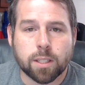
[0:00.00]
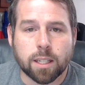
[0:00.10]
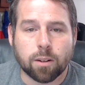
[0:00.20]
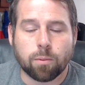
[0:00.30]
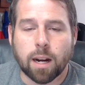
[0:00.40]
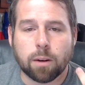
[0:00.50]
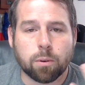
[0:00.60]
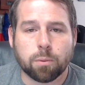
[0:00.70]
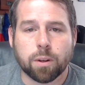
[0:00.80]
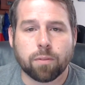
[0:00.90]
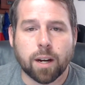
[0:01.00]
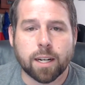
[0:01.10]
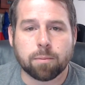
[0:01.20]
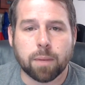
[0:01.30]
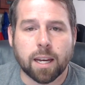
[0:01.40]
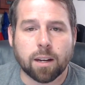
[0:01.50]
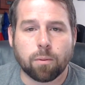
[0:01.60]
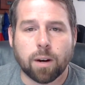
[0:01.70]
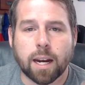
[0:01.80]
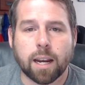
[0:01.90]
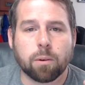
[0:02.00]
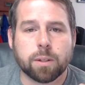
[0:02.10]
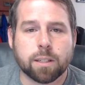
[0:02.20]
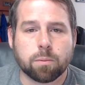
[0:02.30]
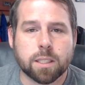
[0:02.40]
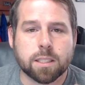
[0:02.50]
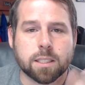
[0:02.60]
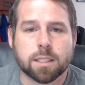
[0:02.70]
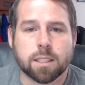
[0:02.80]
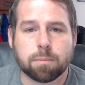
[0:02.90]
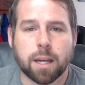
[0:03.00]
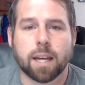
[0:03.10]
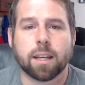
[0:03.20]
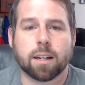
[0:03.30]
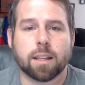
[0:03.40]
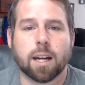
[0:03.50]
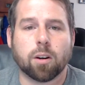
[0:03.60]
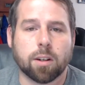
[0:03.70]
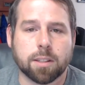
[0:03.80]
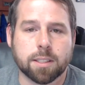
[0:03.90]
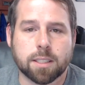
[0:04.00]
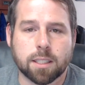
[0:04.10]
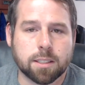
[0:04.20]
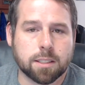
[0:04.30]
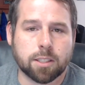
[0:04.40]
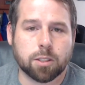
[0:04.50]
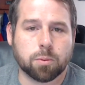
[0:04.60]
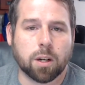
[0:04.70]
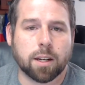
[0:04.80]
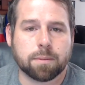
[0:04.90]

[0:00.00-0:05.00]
it? Why weren't we fighting back? Why did we just sit back and allow all this to continue on?